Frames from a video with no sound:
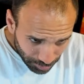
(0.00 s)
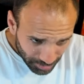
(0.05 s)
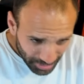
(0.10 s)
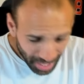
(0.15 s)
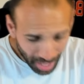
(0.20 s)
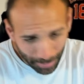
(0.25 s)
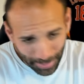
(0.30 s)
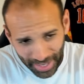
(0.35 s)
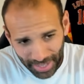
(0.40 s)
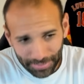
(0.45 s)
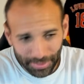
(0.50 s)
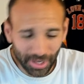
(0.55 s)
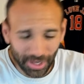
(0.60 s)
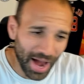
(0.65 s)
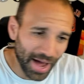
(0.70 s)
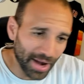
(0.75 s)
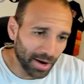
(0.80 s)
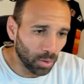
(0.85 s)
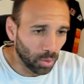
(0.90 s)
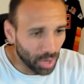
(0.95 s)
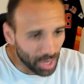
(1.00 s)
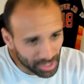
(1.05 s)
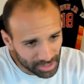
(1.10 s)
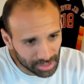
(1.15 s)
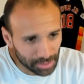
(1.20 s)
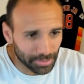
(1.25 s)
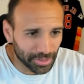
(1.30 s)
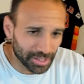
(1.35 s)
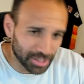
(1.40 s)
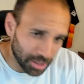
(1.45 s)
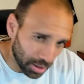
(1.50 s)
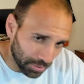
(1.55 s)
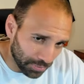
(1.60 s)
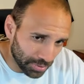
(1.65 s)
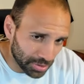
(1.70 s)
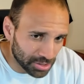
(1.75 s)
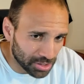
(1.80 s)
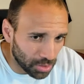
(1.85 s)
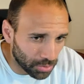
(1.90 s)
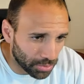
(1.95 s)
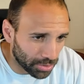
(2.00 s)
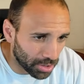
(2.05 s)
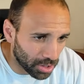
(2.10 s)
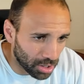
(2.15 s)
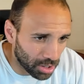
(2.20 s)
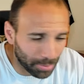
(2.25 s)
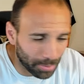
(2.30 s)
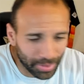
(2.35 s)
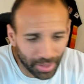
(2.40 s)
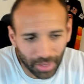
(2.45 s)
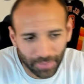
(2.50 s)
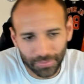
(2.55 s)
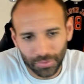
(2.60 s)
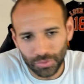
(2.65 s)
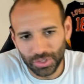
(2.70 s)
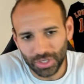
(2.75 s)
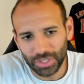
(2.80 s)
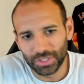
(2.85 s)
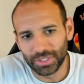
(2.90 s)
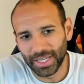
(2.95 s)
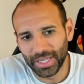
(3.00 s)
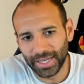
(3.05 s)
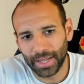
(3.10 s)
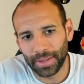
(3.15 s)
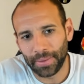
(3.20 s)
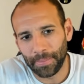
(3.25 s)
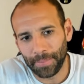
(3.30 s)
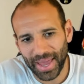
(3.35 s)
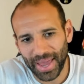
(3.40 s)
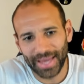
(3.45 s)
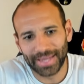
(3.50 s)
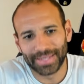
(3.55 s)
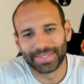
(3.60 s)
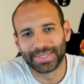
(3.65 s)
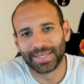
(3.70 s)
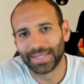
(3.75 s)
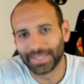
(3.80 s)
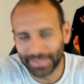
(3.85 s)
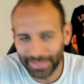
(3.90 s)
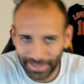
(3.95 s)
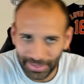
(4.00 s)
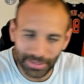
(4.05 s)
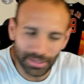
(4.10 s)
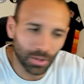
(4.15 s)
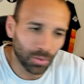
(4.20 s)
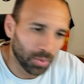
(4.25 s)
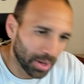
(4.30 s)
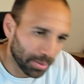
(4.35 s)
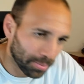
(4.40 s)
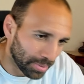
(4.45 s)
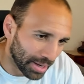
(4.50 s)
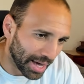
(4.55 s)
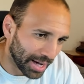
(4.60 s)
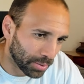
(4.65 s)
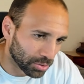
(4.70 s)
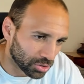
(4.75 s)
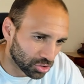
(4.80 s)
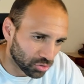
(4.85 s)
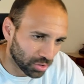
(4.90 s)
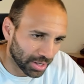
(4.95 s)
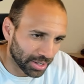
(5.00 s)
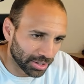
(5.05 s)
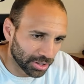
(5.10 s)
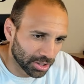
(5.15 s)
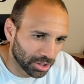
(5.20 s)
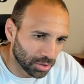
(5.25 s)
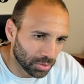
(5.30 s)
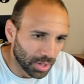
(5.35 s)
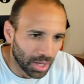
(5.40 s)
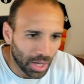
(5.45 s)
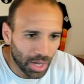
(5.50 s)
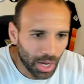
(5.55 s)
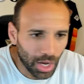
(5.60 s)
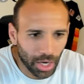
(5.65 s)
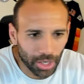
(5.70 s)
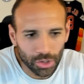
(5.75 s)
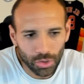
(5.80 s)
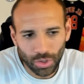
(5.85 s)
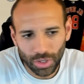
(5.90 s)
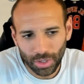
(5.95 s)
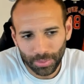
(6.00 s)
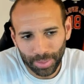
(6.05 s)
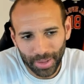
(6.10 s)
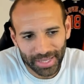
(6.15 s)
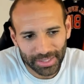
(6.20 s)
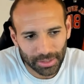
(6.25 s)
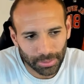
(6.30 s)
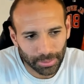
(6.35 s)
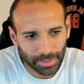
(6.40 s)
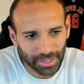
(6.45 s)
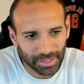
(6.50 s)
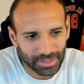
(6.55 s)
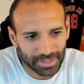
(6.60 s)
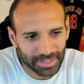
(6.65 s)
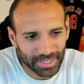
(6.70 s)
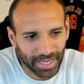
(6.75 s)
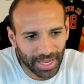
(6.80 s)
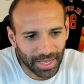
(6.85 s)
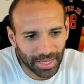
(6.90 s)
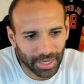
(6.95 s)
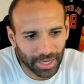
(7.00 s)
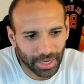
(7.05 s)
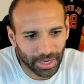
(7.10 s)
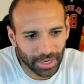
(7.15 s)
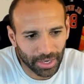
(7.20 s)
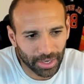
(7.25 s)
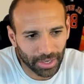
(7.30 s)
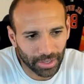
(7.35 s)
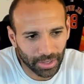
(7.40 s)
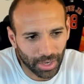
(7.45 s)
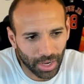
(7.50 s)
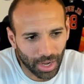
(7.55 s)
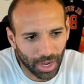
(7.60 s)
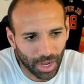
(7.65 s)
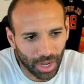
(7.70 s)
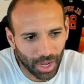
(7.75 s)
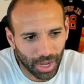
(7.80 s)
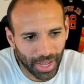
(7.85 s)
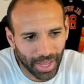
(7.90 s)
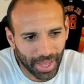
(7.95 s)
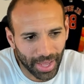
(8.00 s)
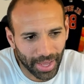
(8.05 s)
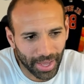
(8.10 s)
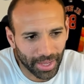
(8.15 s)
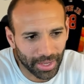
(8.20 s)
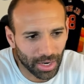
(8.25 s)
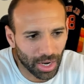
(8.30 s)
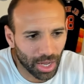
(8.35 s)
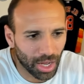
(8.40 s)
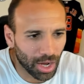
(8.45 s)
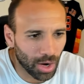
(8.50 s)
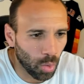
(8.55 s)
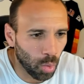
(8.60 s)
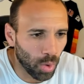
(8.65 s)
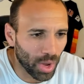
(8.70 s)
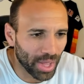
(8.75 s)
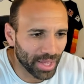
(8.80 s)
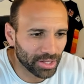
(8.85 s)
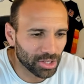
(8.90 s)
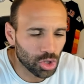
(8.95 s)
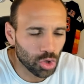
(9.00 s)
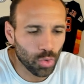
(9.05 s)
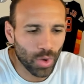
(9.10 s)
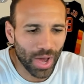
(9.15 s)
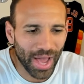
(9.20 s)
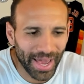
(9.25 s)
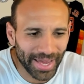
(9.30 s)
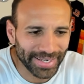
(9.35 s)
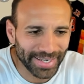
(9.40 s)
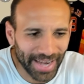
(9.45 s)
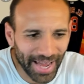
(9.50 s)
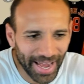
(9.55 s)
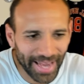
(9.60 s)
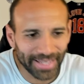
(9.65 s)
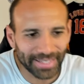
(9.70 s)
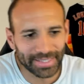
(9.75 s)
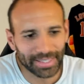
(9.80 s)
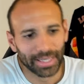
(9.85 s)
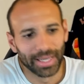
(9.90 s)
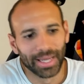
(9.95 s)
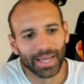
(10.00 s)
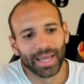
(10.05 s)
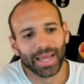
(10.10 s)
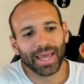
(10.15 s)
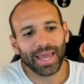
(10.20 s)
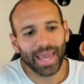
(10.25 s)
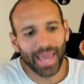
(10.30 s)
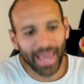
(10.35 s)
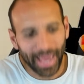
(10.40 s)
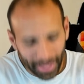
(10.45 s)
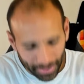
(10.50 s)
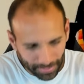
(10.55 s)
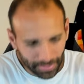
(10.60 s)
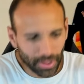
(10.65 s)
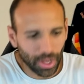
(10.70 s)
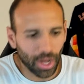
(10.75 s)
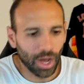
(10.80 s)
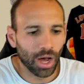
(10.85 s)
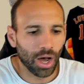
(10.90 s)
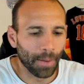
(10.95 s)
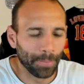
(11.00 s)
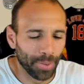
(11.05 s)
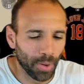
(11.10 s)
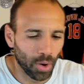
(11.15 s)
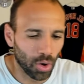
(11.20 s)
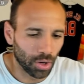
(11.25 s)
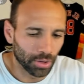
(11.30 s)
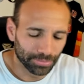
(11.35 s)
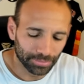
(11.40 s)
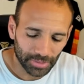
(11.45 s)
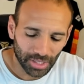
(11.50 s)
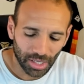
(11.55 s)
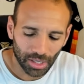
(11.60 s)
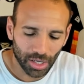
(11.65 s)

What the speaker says: there kind of was some discoveries going on. If you just didn't pay attention to what black was trying to do, you could possibly take here and win you a knight and a pawn.